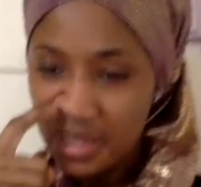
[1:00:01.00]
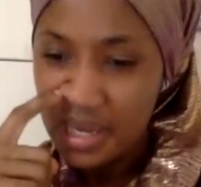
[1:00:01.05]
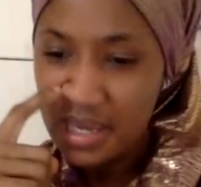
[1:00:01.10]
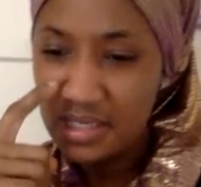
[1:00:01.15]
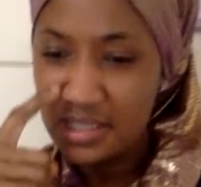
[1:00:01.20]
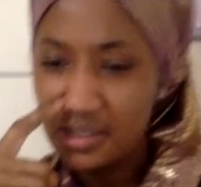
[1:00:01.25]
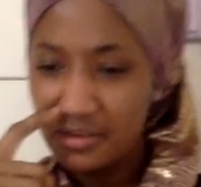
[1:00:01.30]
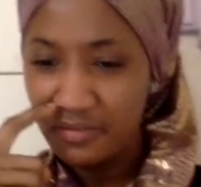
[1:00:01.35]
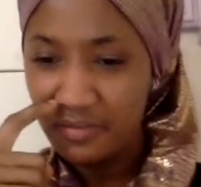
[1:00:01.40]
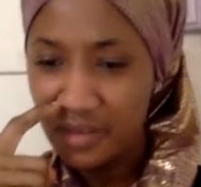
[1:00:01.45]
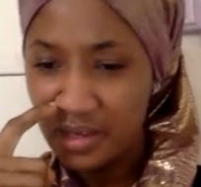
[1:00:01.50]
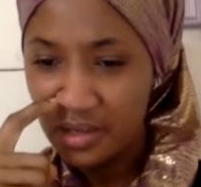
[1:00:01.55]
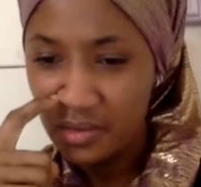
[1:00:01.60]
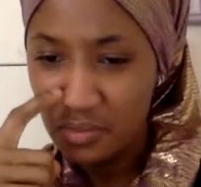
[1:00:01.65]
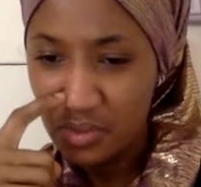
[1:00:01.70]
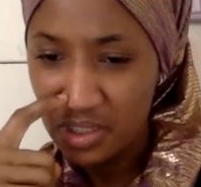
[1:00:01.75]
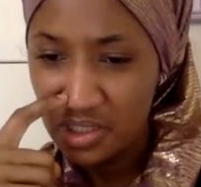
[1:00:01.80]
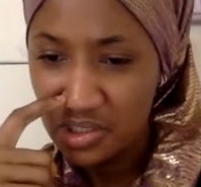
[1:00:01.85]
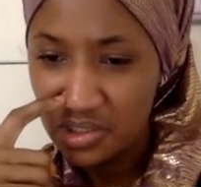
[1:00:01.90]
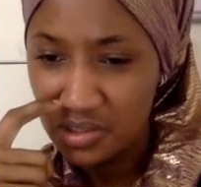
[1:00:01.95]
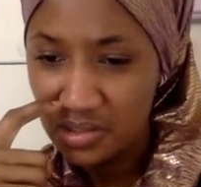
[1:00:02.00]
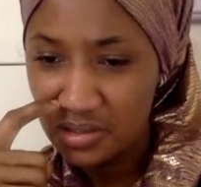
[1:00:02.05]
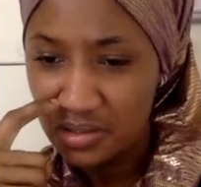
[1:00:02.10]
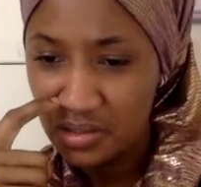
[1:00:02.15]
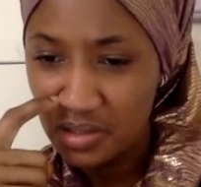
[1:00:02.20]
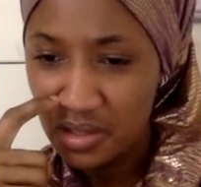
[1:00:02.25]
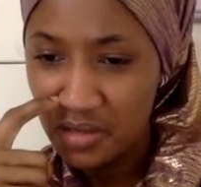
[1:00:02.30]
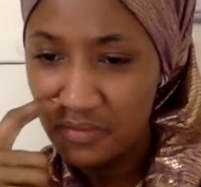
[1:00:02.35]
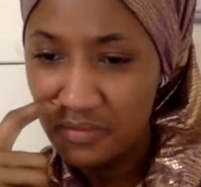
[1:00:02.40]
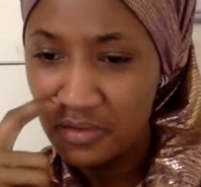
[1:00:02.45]
Answer fake question.
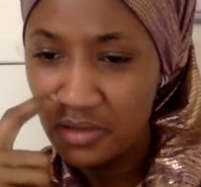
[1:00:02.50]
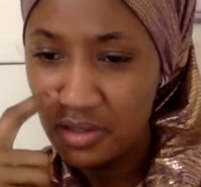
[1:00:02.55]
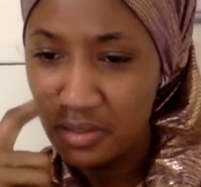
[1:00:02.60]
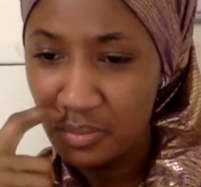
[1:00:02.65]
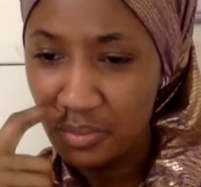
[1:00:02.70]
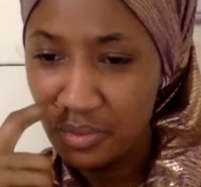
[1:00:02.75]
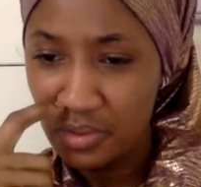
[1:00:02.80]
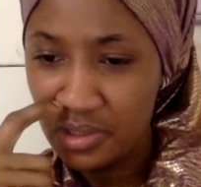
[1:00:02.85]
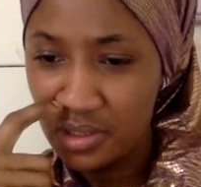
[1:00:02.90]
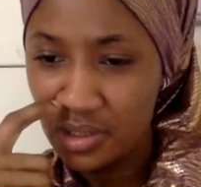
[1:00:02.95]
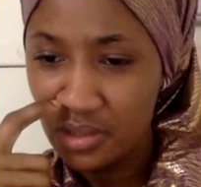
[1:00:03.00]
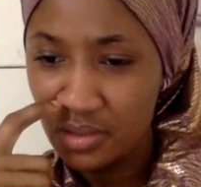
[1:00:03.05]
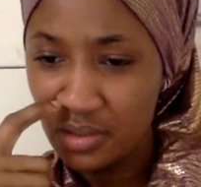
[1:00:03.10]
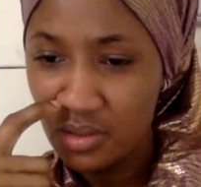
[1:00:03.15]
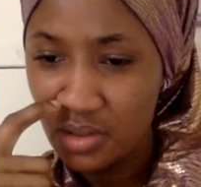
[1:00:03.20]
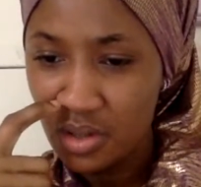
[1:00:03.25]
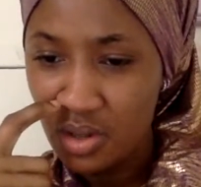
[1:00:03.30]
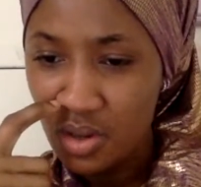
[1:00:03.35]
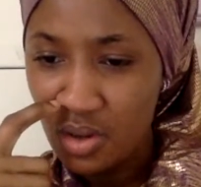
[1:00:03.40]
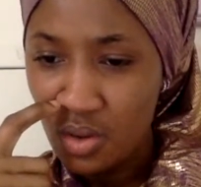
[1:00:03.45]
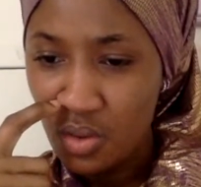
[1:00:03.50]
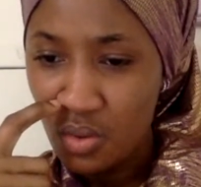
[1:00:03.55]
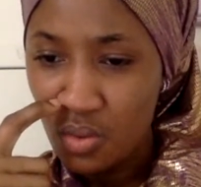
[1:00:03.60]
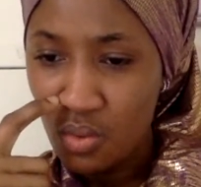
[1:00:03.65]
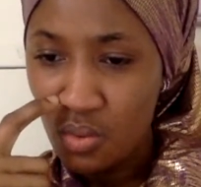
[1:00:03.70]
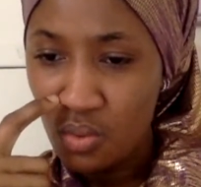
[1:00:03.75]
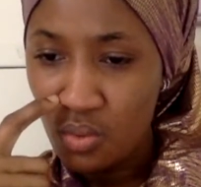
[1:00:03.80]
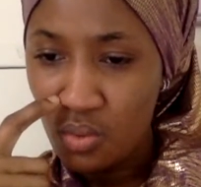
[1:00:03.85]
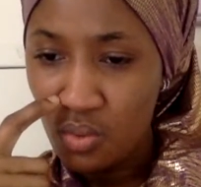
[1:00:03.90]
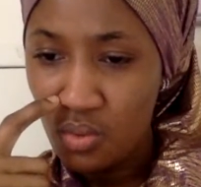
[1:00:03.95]
If you're in prison,
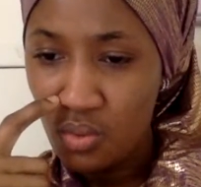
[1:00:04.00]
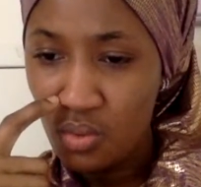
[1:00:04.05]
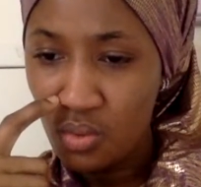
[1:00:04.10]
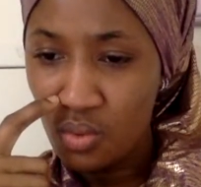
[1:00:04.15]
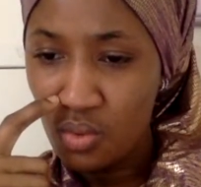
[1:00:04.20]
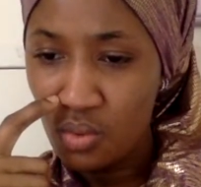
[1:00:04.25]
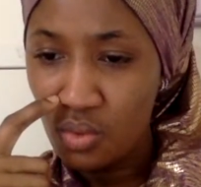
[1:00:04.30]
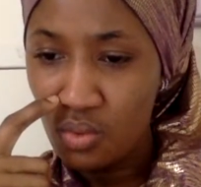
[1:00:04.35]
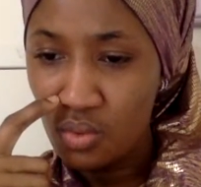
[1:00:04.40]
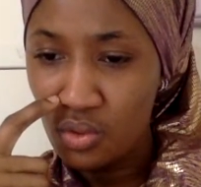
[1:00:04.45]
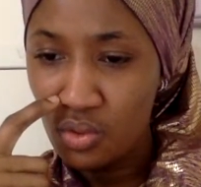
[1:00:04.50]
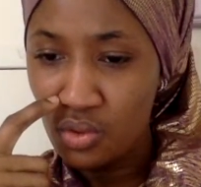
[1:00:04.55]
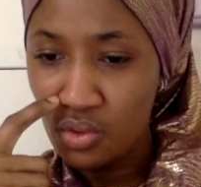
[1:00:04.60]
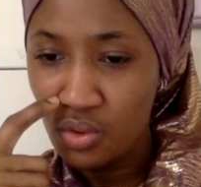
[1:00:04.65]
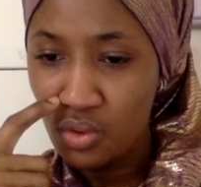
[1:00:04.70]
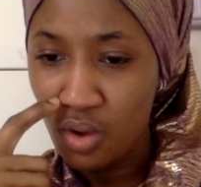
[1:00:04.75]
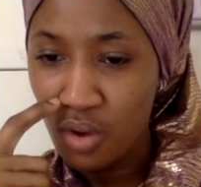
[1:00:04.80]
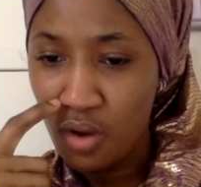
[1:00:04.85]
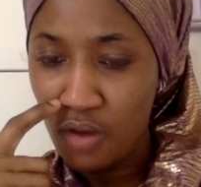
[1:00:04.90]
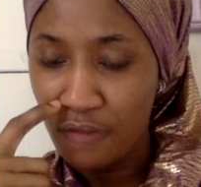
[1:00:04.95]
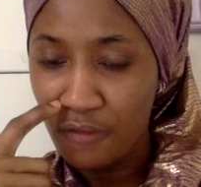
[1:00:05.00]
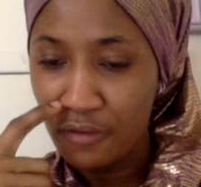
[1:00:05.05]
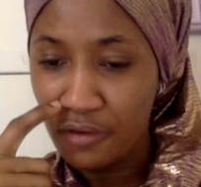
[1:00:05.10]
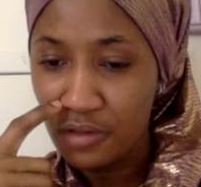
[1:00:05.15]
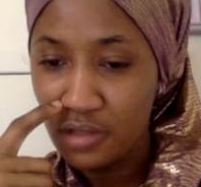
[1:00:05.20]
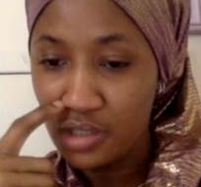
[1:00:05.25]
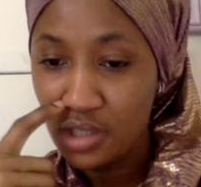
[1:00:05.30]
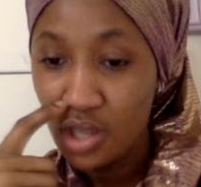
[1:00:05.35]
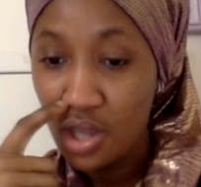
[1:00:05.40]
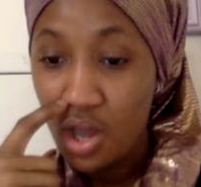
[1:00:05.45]
who will you call
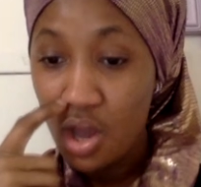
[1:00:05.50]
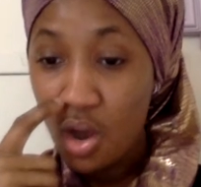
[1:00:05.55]
first?